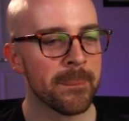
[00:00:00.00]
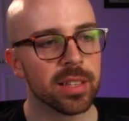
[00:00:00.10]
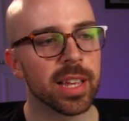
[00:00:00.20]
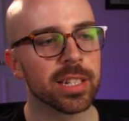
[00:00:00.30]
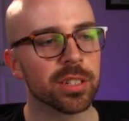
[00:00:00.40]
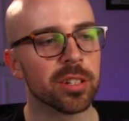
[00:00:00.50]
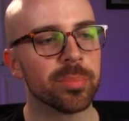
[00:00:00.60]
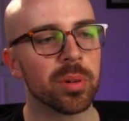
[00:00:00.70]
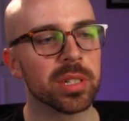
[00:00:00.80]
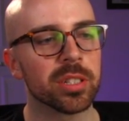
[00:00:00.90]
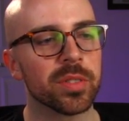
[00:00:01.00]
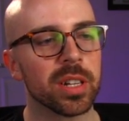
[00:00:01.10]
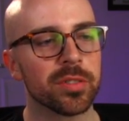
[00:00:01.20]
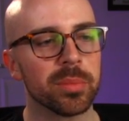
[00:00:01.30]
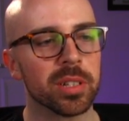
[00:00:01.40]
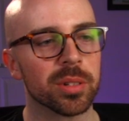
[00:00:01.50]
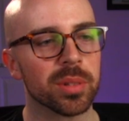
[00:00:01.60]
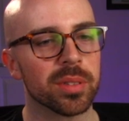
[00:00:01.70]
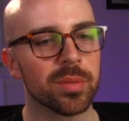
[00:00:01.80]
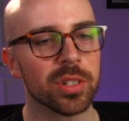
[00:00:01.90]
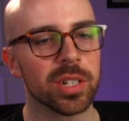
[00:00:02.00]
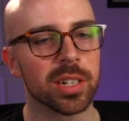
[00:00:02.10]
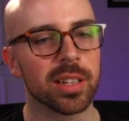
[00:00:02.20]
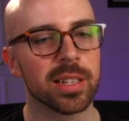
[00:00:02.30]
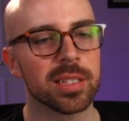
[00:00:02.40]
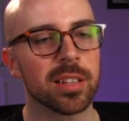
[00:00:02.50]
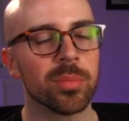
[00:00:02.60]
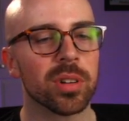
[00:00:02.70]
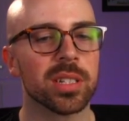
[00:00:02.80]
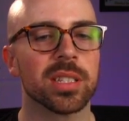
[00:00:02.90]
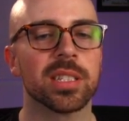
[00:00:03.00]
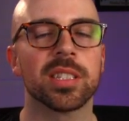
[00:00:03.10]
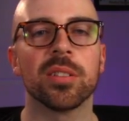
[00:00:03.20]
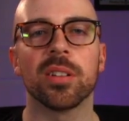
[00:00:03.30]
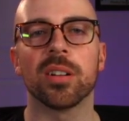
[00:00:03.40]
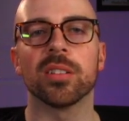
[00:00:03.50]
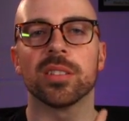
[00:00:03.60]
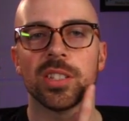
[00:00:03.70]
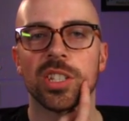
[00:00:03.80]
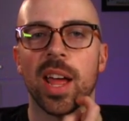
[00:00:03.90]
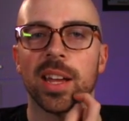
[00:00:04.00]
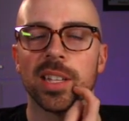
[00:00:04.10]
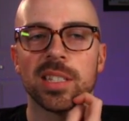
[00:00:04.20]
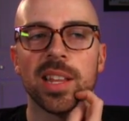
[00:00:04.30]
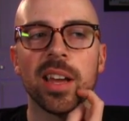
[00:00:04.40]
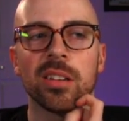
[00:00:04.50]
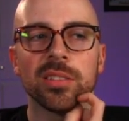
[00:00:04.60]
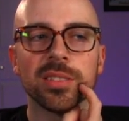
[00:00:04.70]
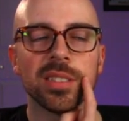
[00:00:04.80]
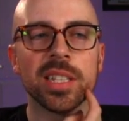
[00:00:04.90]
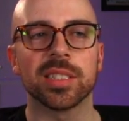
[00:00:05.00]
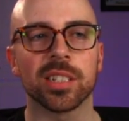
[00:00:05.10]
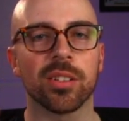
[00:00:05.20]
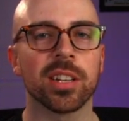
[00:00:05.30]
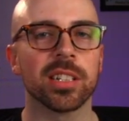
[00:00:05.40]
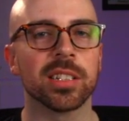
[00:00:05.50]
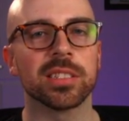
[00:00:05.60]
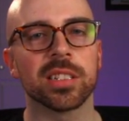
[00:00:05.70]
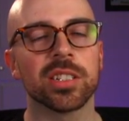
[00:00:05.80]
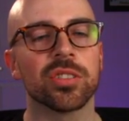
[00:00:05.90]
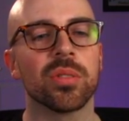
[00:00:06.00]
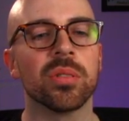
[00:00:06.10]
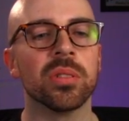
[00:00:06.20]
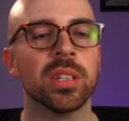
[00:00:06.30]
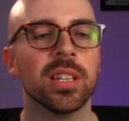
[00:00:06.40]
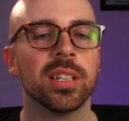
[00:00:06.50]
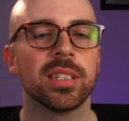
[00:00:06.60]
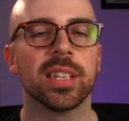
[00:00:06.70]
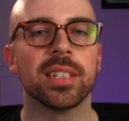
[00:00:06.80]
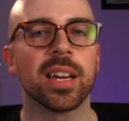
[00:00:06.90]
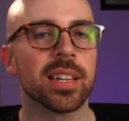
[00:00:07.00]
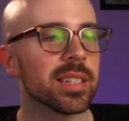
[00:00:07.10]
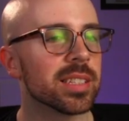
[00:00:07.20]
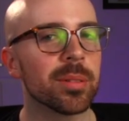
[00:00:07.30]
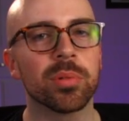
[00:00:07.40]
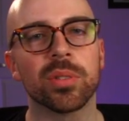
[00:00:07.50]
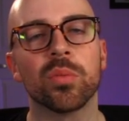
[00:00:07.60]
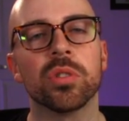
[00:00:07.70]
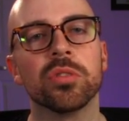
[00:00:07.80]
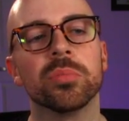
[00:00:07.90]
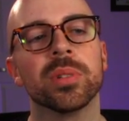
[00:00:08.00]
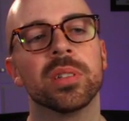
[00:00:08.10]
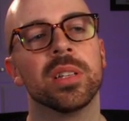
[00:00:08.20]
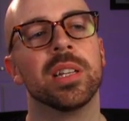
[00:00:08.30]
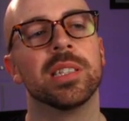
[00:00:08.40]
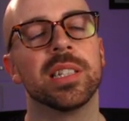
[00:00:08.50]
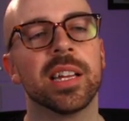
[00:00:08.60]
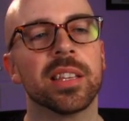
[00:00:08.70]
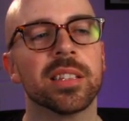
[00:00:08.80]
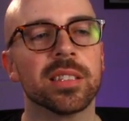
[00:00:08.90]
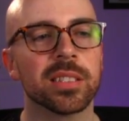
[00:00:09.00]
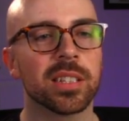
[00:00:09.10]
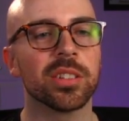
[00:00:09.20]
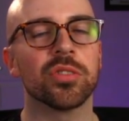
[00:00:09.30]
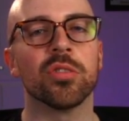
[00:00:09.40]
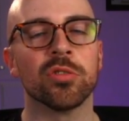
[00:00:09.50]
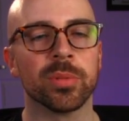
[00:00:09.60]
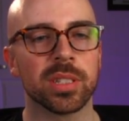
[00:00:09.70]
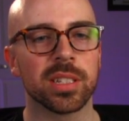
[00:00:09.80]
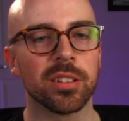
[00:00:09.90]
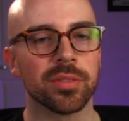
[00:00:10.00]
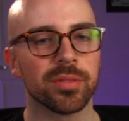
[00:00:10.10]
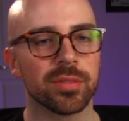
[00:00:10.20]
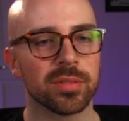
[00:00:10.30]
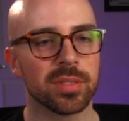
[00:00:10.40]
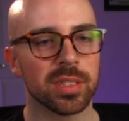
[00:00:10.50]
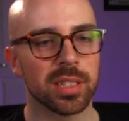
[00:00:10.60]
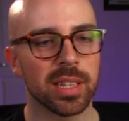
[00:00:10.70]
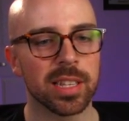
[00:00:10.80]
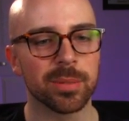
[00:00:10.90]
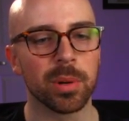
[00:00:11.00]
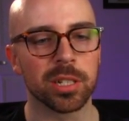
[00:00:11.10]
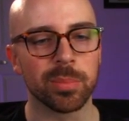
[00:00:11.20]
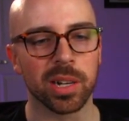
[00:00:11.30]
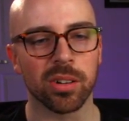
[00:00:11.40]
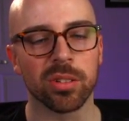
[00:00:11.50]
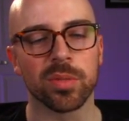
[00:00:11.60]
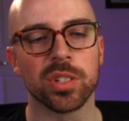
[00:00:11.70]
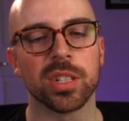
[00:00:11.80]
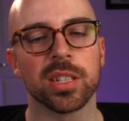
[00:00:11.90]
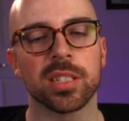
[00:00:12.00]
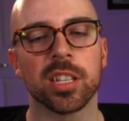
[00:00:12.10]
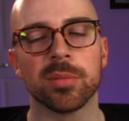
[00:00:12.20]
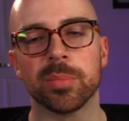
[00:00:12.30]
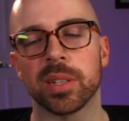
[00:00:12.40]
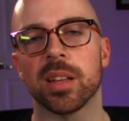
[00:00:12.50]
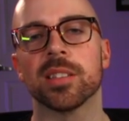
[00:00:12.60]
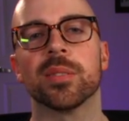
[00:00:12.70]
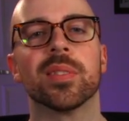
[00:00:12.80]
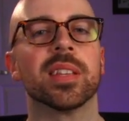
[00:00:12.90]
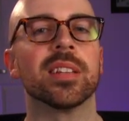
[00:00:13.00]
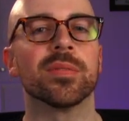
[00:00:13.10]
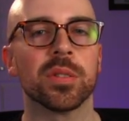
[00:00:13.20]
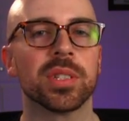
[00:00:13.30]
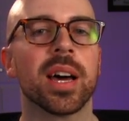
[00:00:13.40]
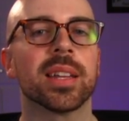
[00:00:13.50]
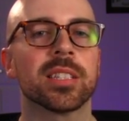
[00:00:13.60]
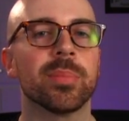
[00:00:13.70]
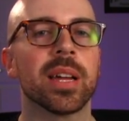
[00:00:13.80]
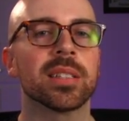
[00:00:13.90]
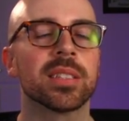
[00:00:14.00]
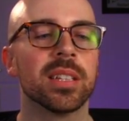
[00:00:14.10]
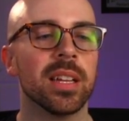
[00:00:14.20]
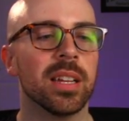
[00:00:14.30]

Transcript: Yeah, it's a good point. So if you're not familiar with Virginia-class submarines, the sonar shack is now integrated into control and not a separate room. And then control room itself is much bigger on Virginia subs because of the Photonics mast.